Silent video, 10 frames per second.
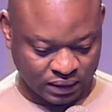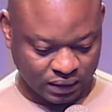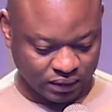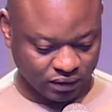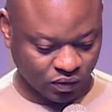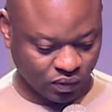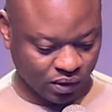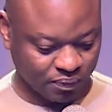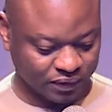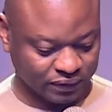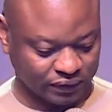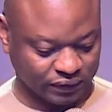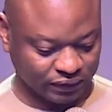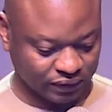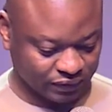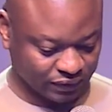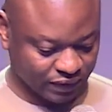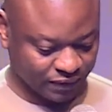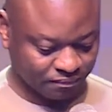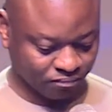And the Lord will help us in Jesus'
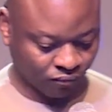name.